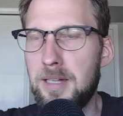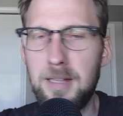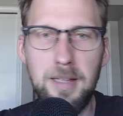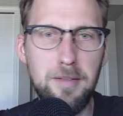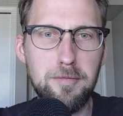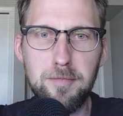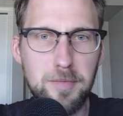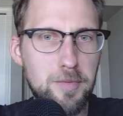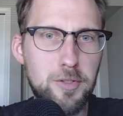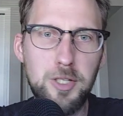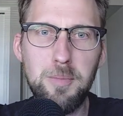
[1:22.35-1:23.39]
their
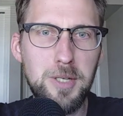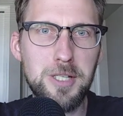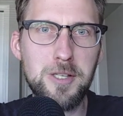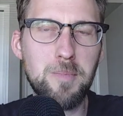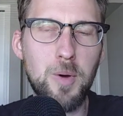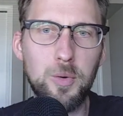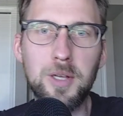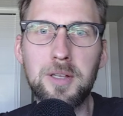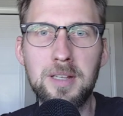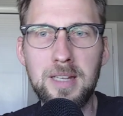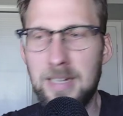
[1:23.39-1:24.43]
chimney is
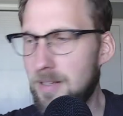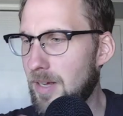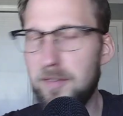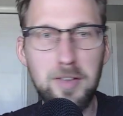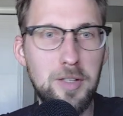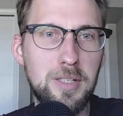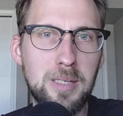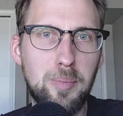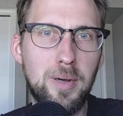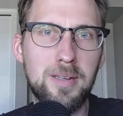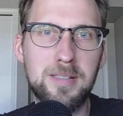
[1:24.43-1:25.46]
smoking, they're having a dinner
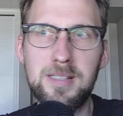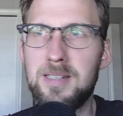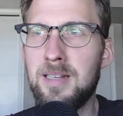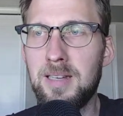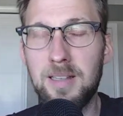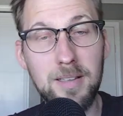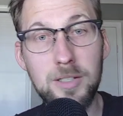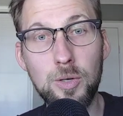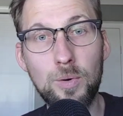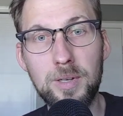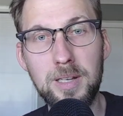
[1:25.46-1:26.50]
party, they're
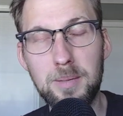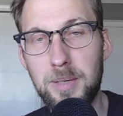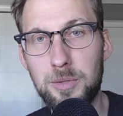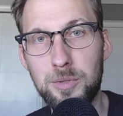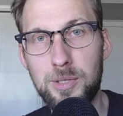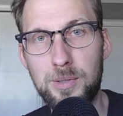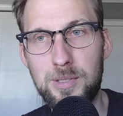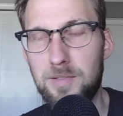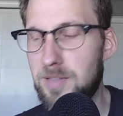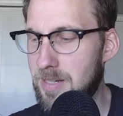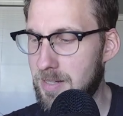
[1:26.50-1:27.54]
talking about all sorts
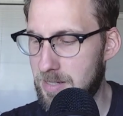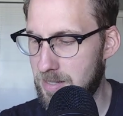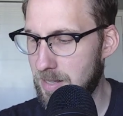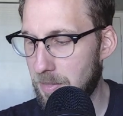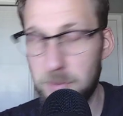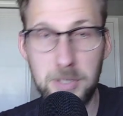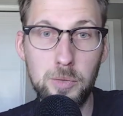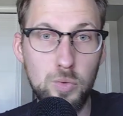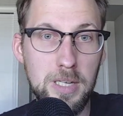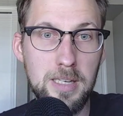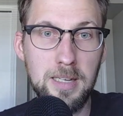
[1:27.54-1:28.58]
of things. Then there's a
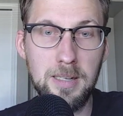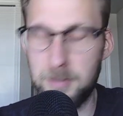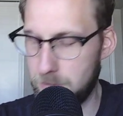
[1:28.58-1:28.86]
reading.